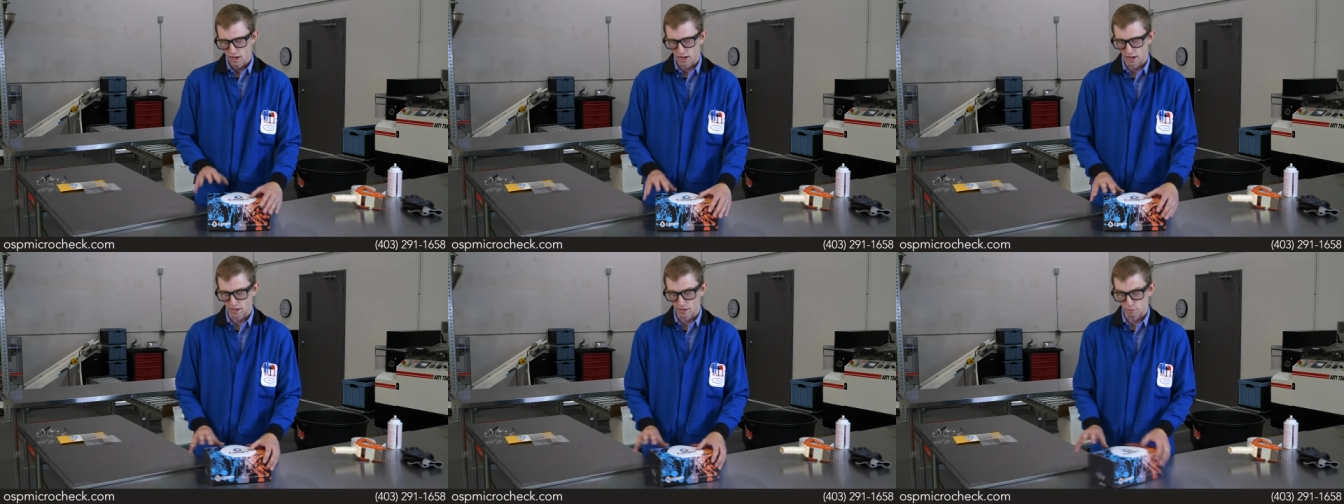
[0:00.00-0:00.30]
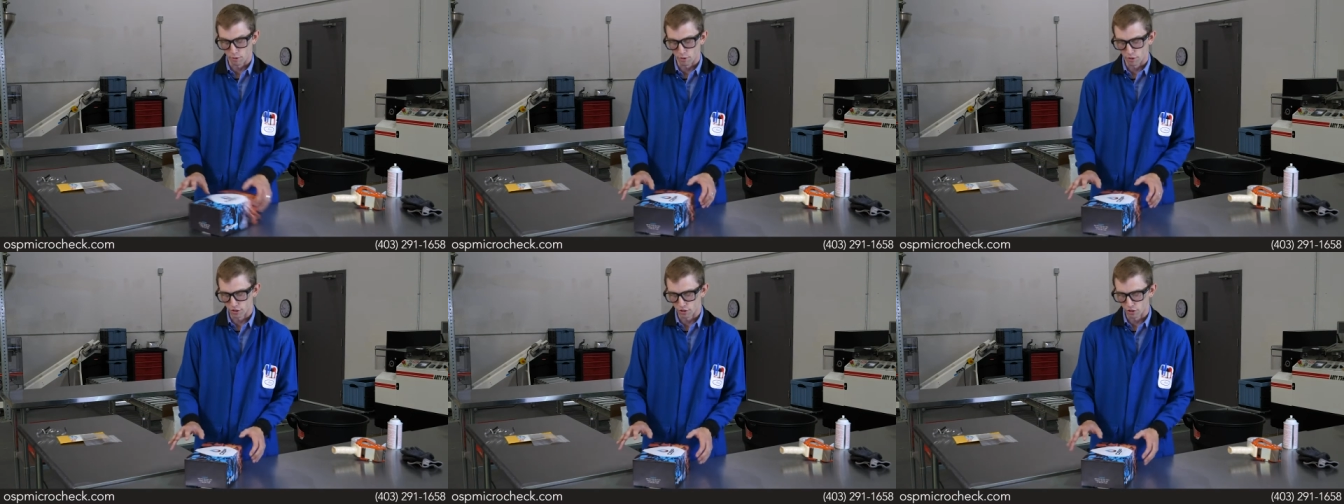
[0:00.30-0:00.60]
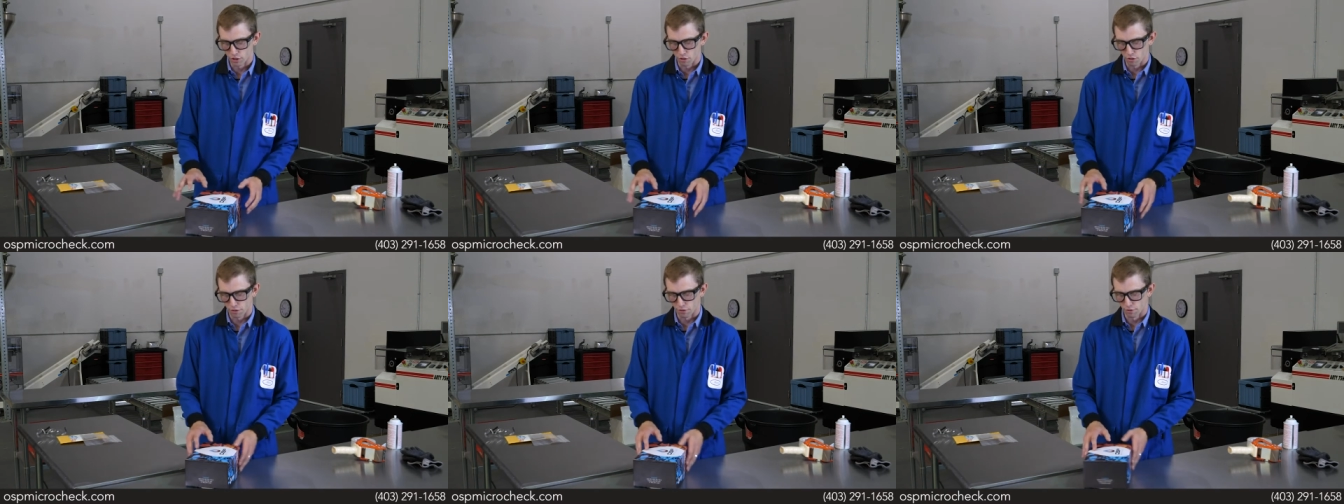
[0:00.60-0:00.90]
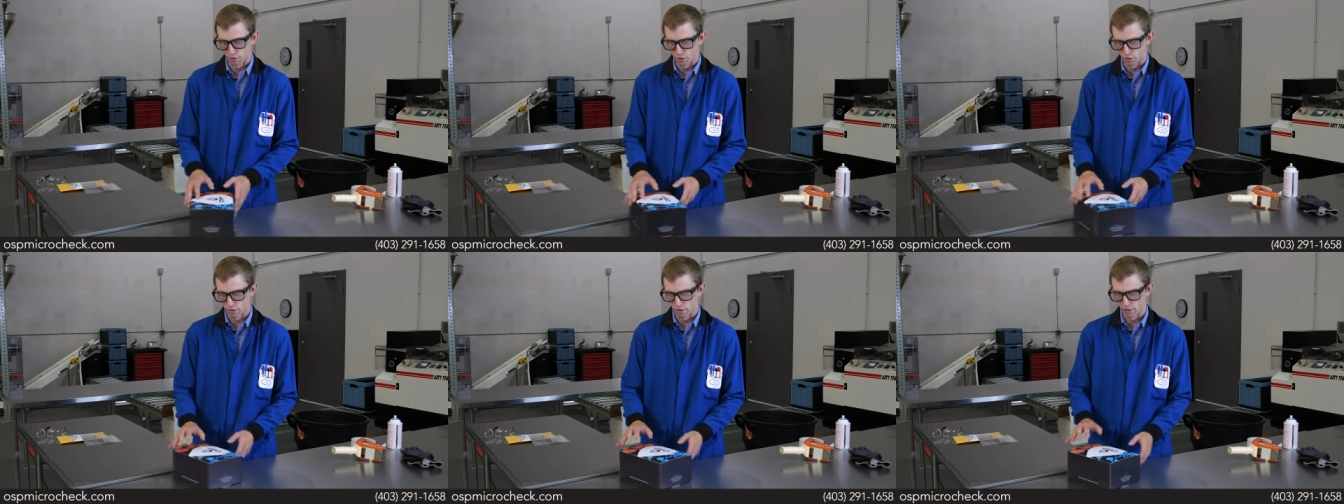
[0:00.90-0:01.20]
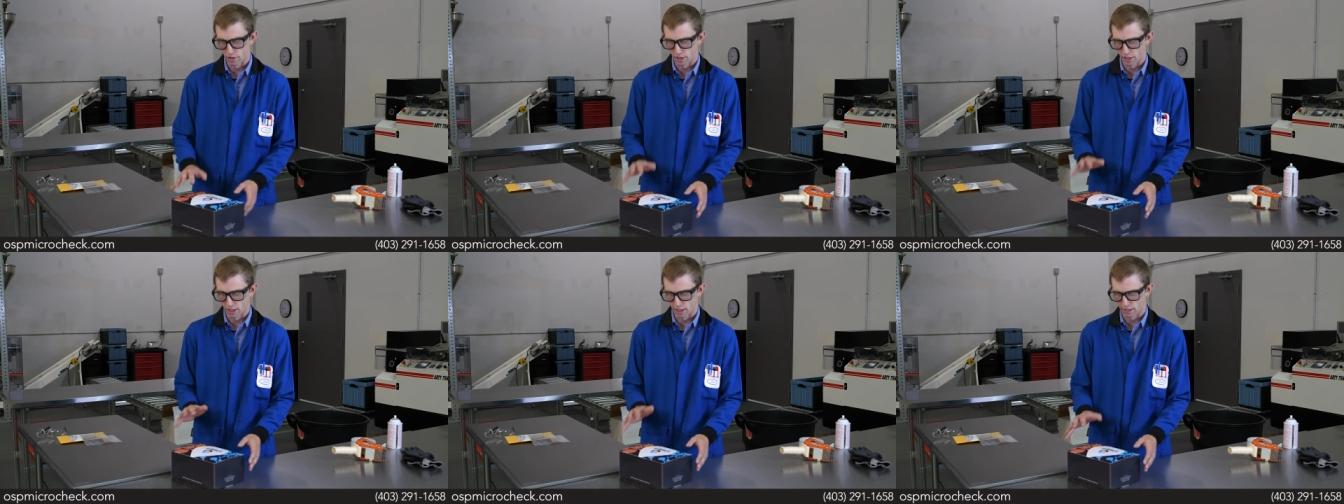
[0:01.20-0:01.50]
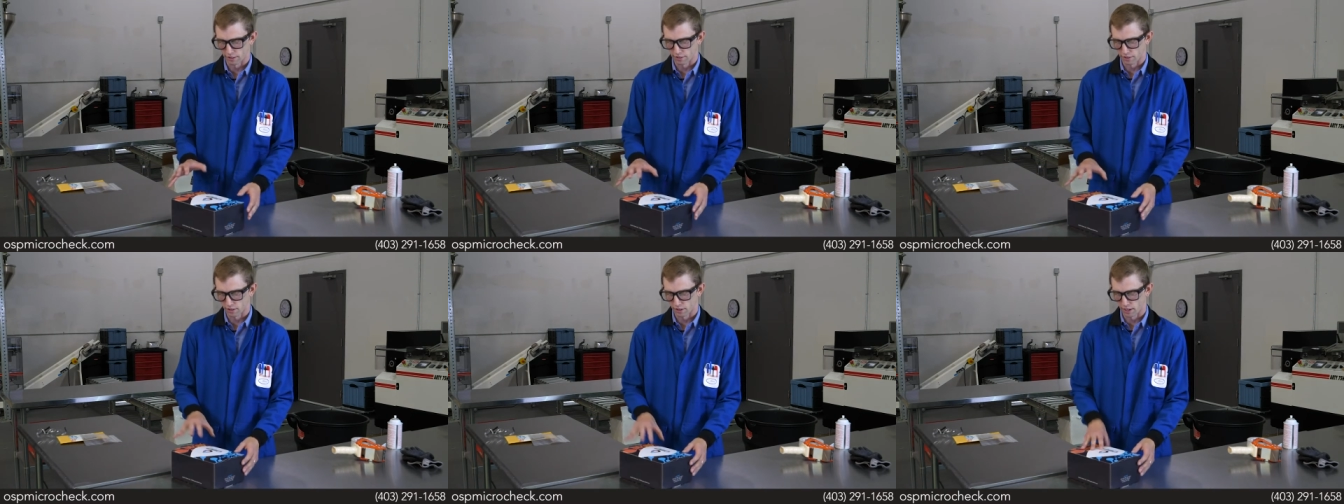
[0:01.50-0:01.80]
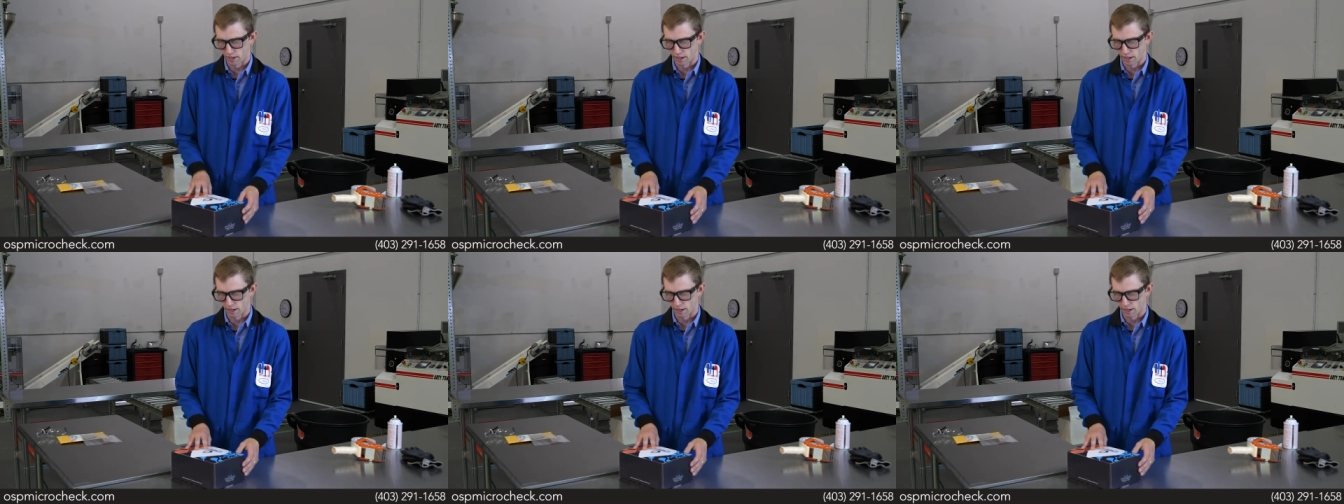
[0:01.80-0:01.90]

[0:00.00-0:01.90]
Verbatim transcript: and I'm going to go through it